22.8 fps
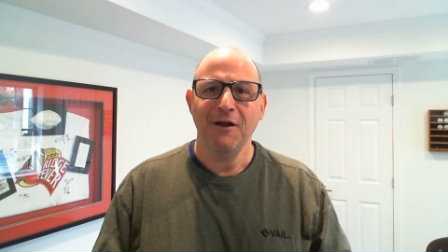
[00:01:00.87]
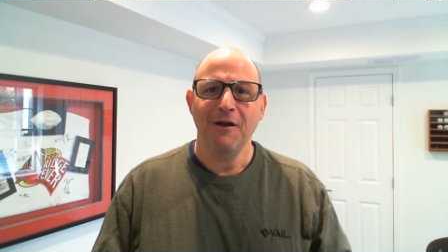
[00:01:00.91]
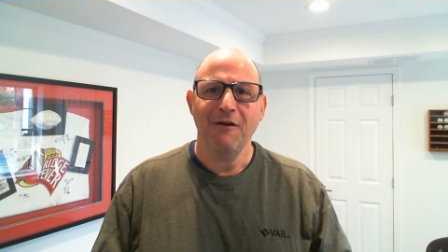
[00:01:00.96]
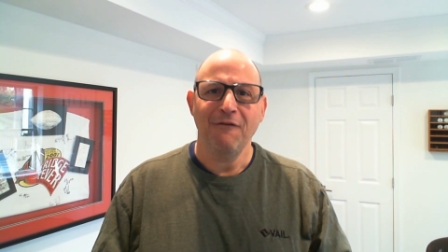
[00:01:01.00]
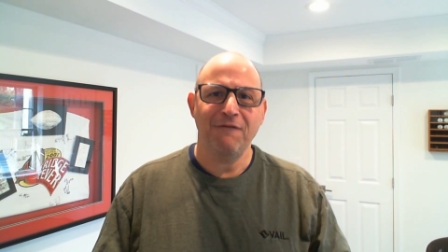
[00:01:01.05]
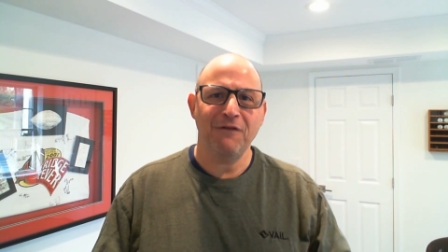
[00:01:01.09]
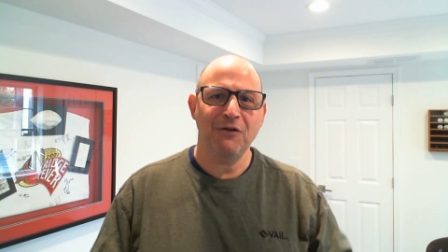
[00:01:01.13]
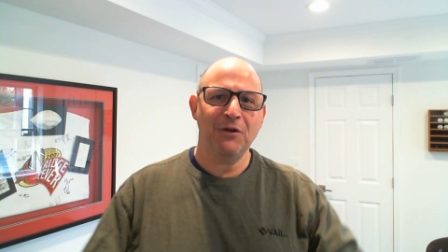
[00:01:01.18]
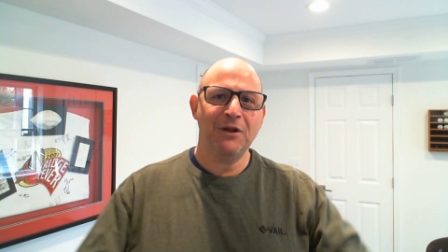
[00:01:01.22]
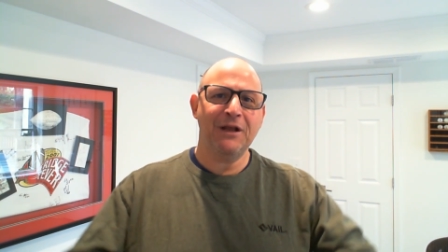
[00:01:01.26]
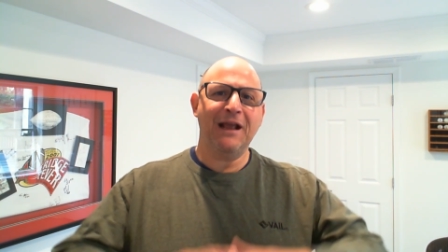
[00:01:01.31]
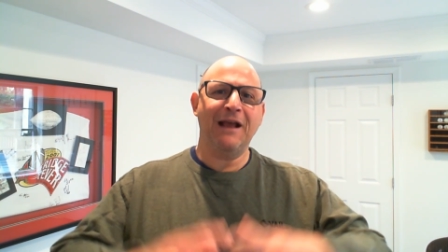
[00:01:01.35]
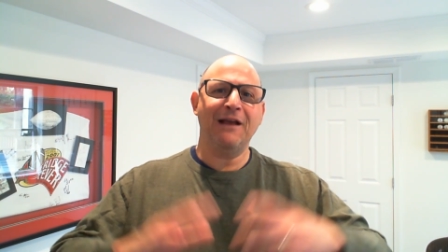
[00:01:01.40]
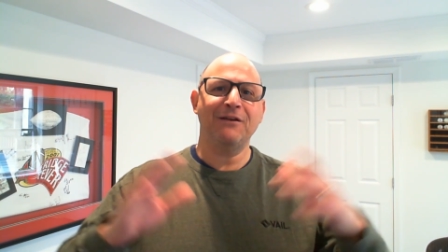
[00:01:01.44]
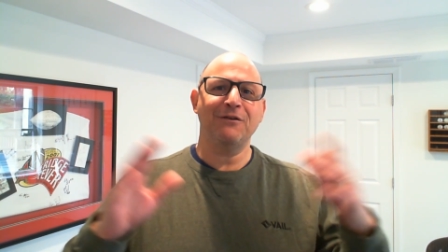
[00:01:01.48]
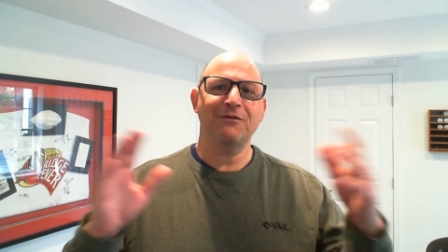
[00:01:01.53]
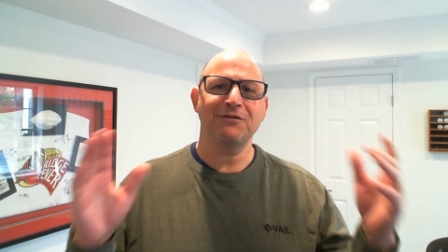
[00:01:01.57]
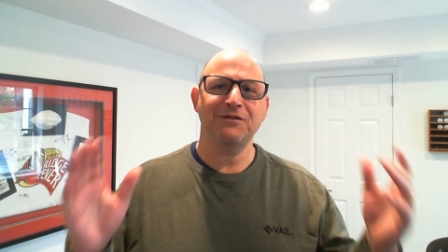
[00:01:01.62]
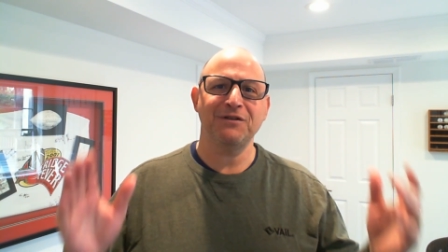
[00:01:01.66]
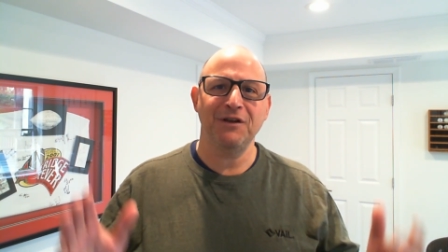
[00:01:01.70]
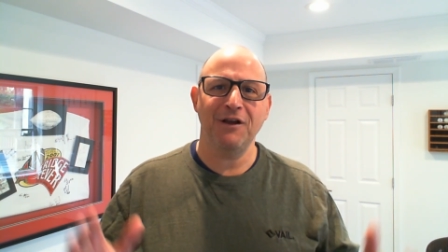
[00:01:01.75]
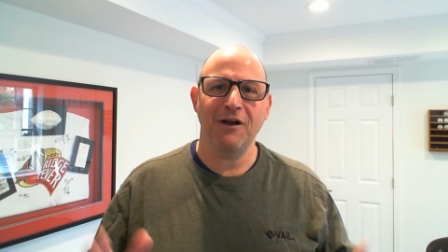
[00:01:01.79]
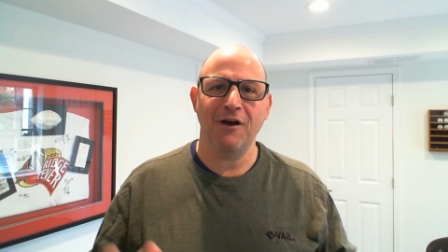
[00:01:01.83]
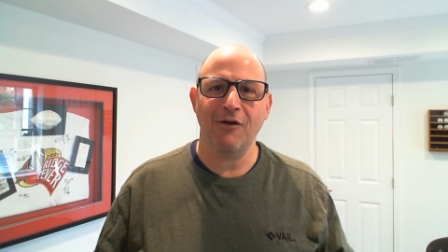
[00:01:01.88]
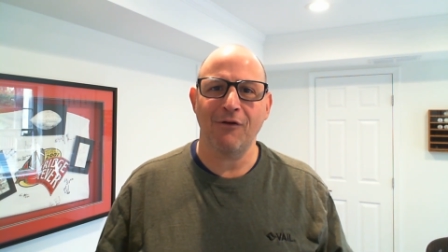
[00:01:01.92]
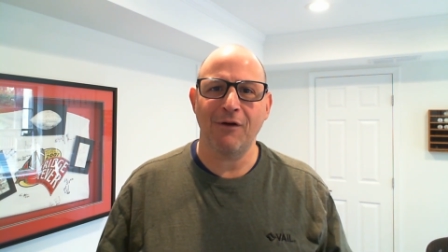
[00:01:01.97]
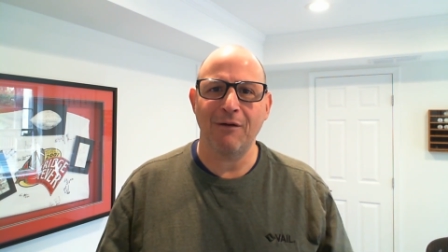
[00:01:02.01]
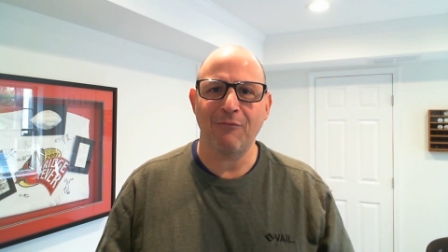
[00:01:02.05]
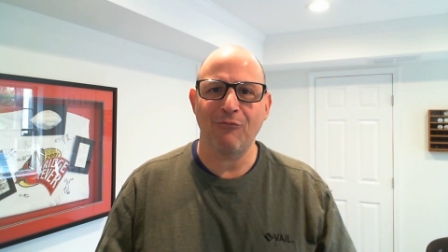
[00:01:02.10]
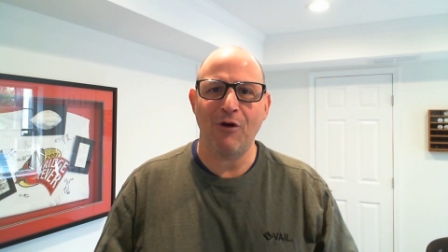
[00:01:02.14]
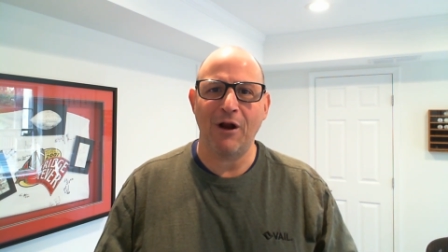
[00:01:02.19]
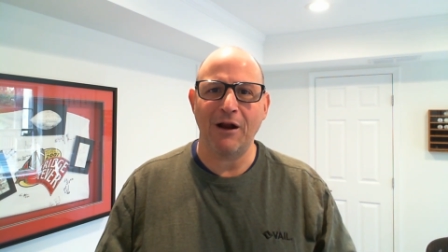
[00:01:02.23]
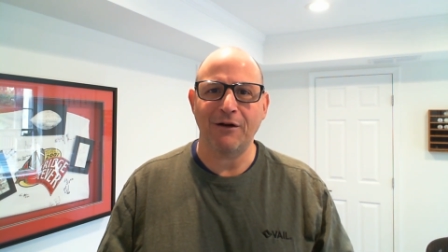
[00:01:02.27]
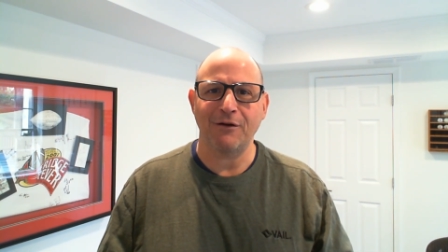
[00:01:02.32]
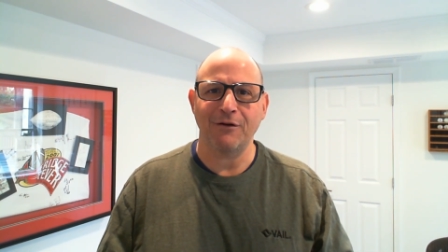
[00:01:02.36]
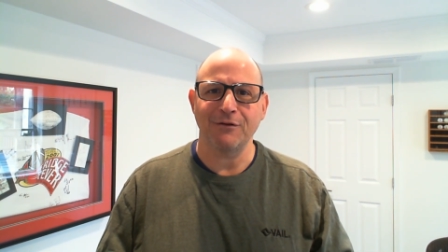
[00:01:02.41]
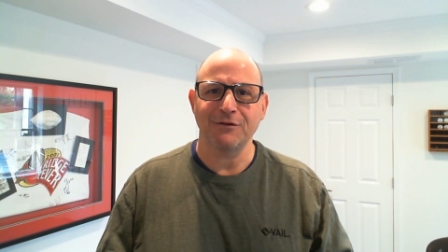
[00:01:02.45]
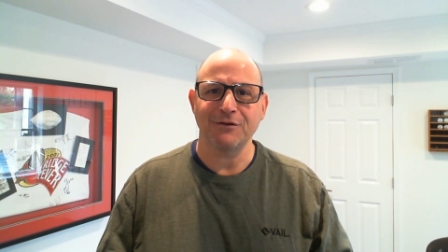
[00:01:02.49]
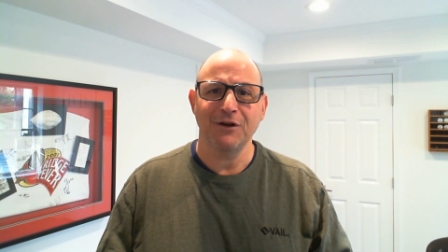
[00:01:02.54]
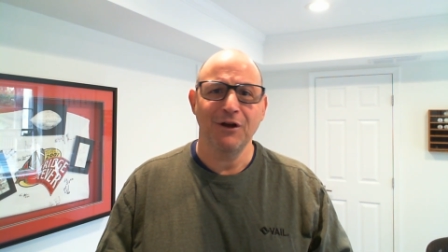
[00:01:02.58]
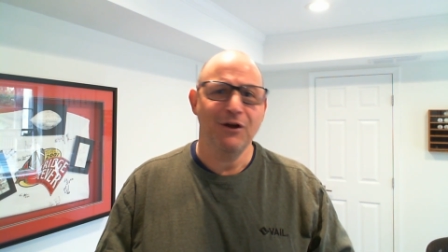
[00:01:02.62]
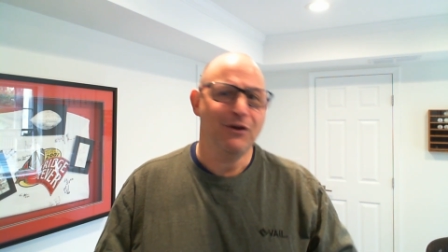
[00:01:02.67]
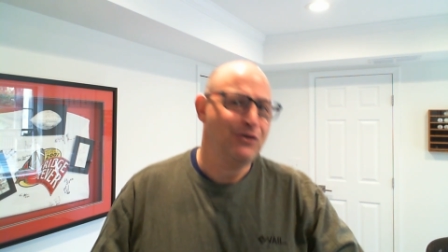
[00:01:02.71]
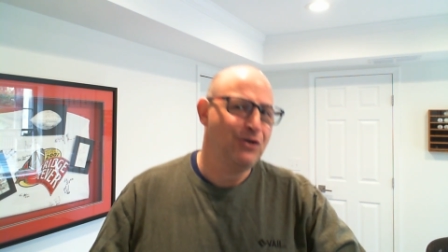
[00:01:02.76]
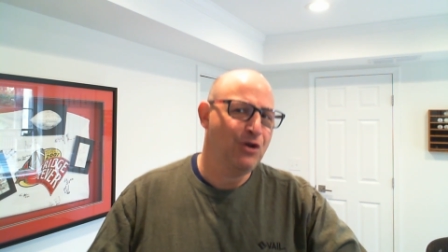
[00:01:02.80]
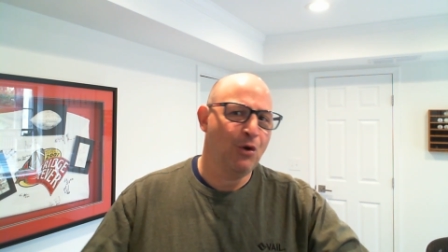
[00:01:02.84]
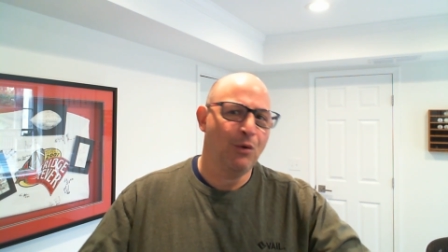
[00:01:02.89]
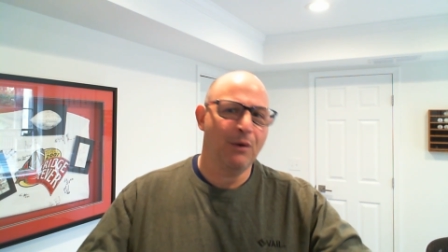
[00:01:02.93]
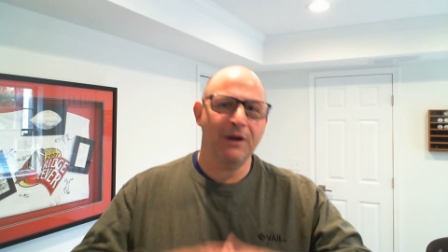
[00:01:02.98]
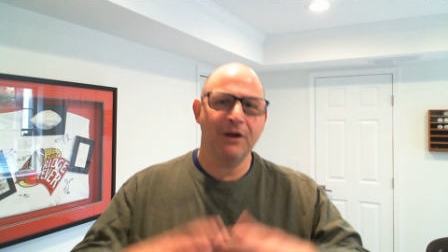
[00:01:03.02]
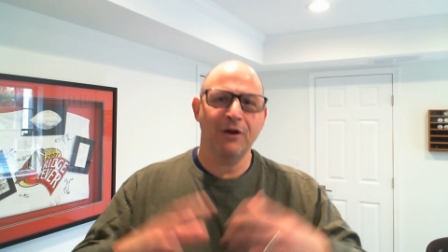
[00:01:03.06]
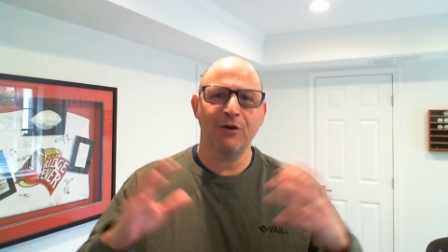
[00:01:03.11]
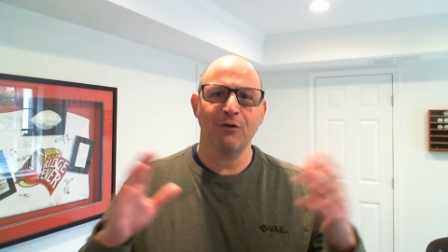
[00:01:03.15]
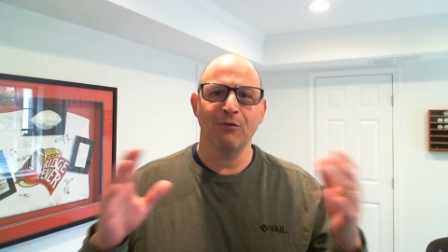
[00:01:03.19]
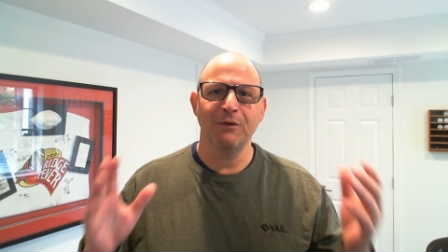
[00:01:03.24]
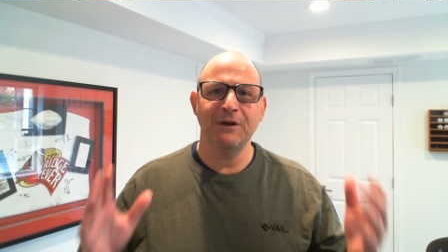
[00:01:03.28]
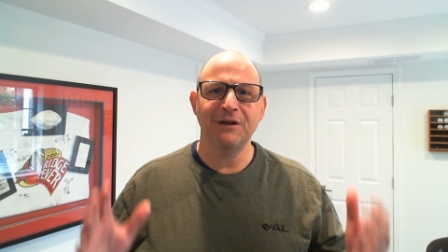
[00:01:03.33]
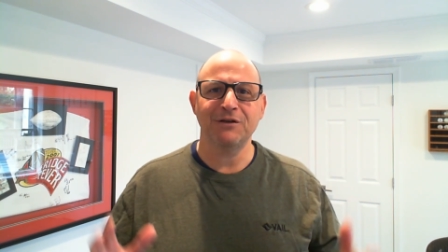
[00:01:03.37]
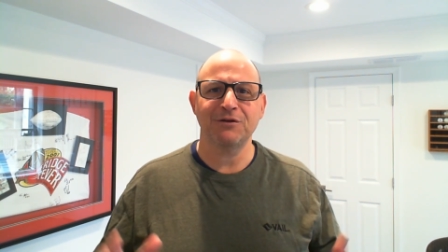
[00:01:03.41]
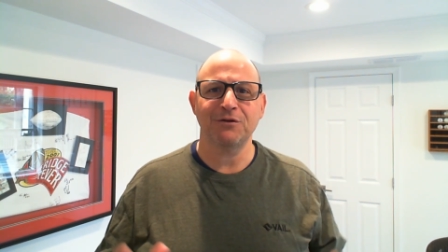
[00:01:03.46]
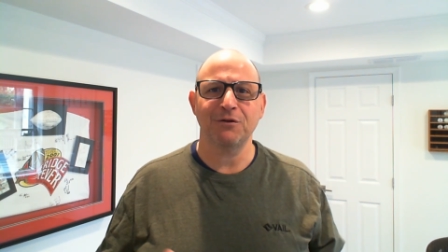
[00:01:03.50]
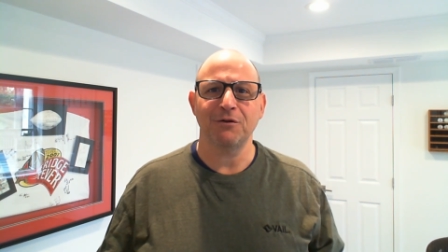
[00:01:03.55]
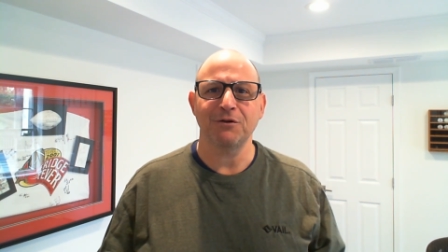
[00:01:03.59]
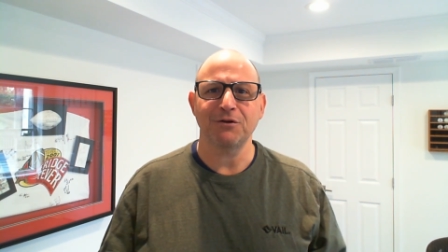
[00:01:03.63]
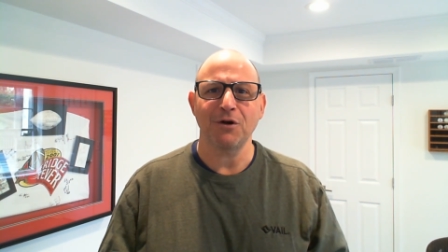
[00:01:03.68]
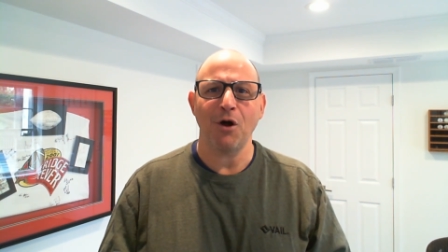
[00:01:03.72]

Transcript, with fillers: filling out your CRM records, doing your research,